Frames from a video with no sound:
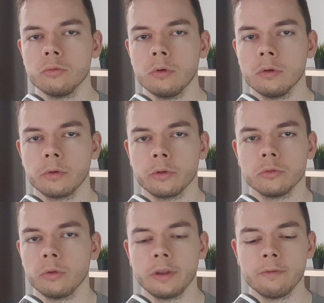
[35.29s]
or you
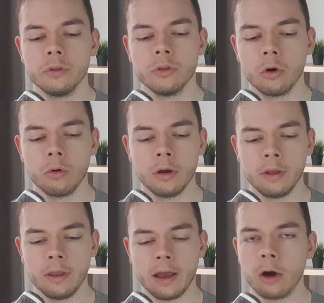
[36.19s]
don't even know
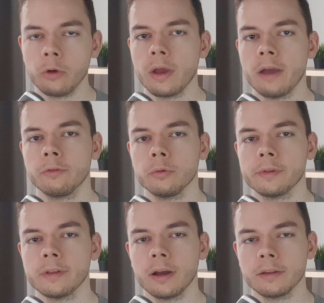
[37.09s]
how you have to start.